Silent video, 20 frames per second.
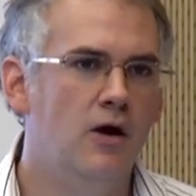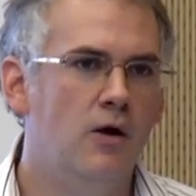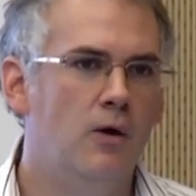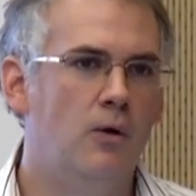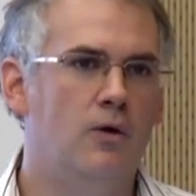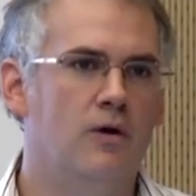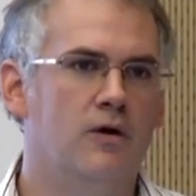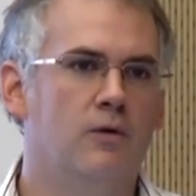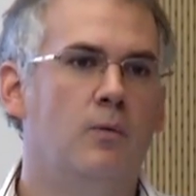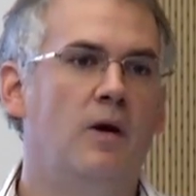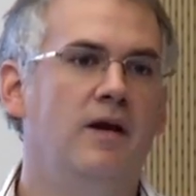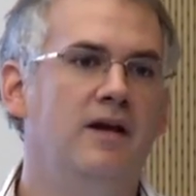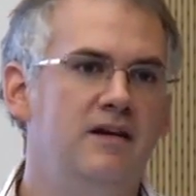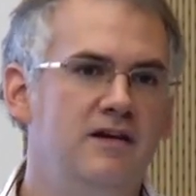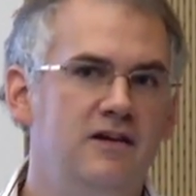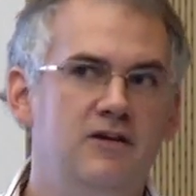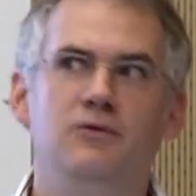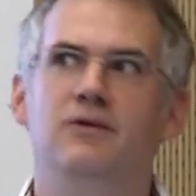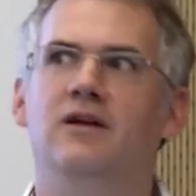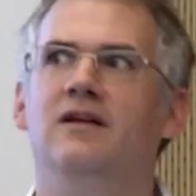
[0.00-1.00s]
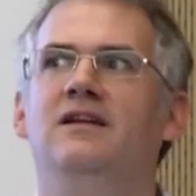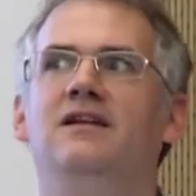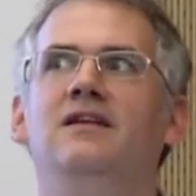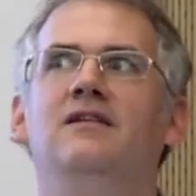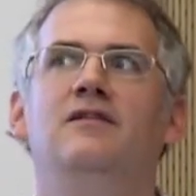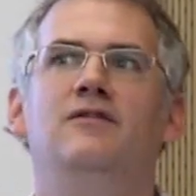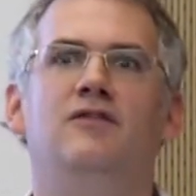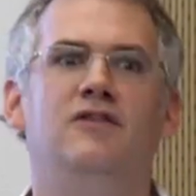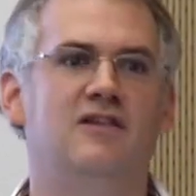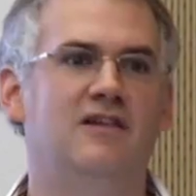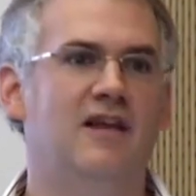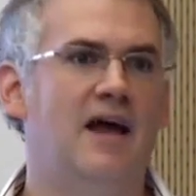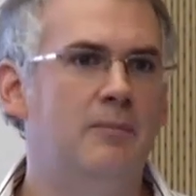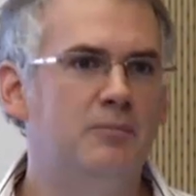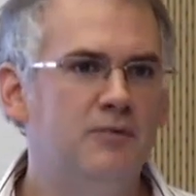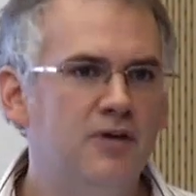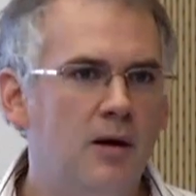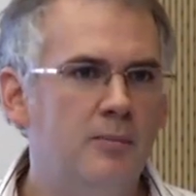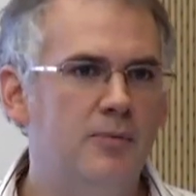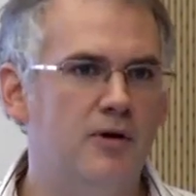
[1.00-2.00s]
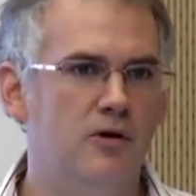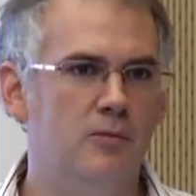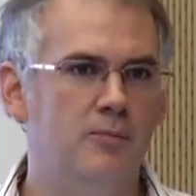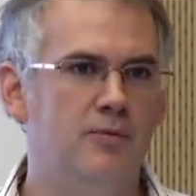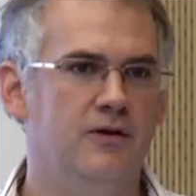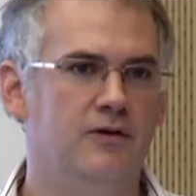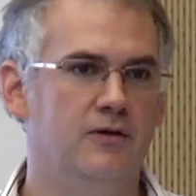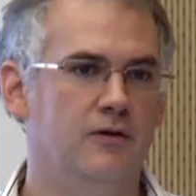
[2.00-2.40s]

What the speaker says: Or what did he do? Did he leave his laptop open?